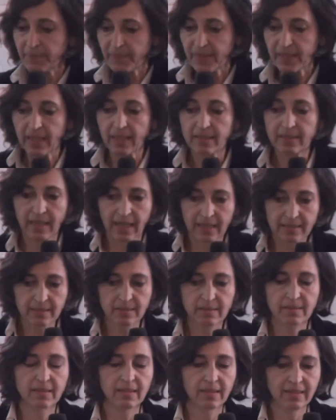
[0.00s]
that
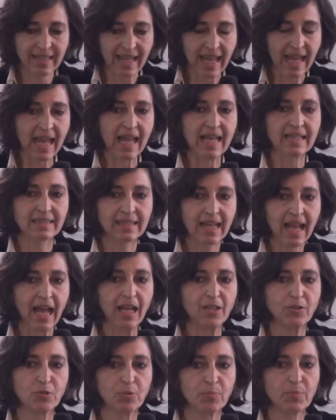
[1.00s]
the land
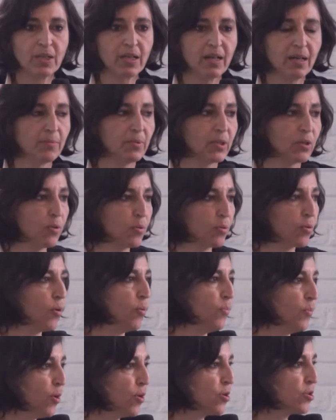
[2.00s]
had to become a
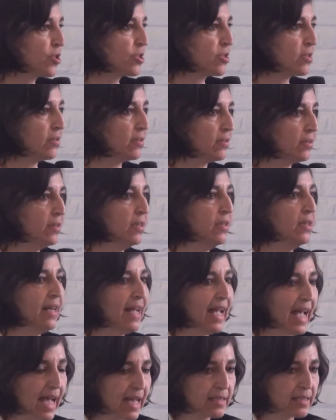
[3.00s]

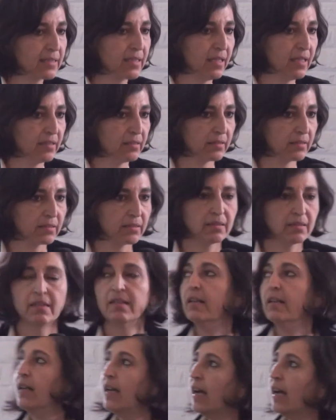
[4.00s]
commercial asset.
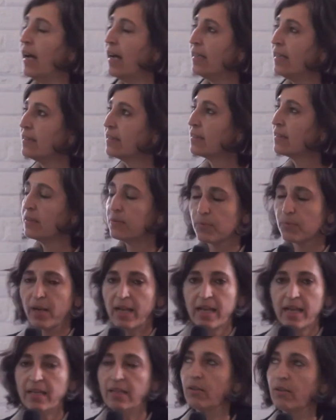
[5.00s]
And the
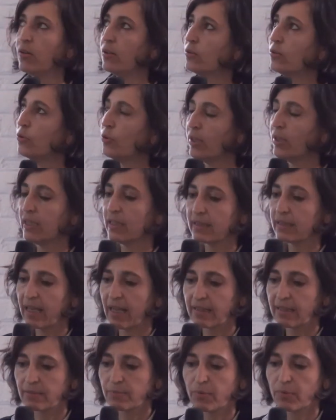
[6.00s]
way of doing
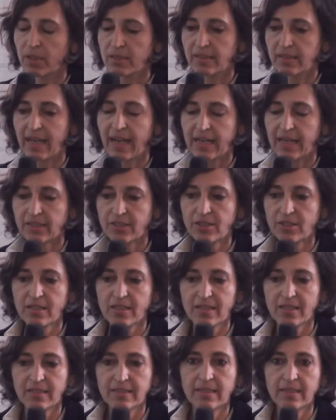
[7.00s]
that was
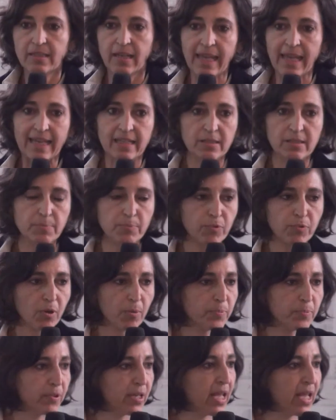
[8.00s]
actually
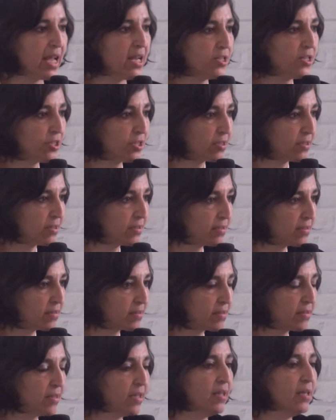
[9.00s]

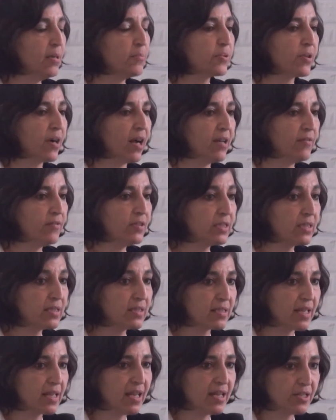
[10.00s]
expropriations,
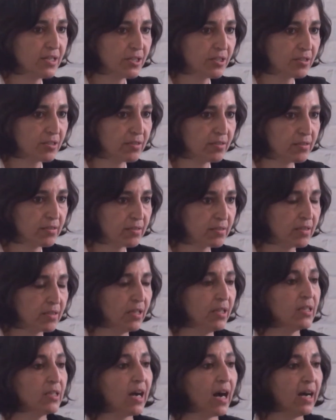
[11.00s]
privatizations,
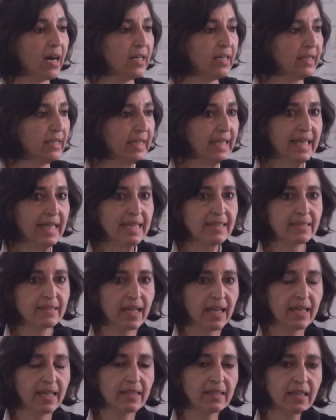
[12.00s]
i.e.
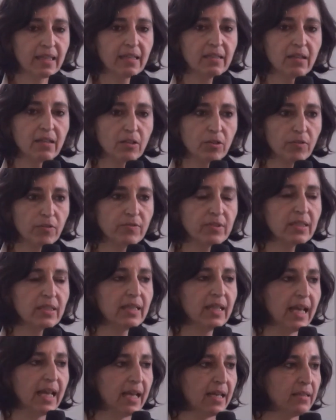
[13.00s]
taking a lot of the
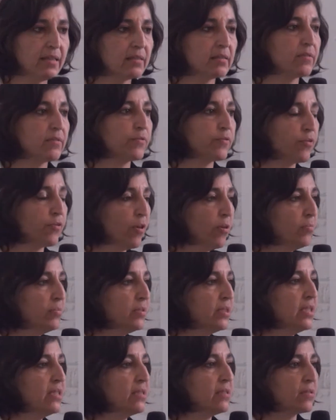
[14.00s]
land from
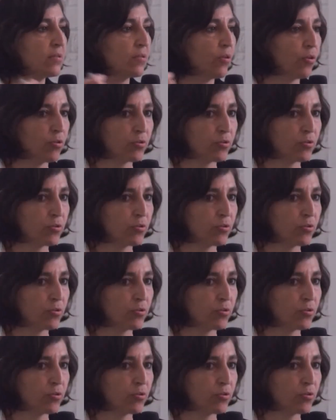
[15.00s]
these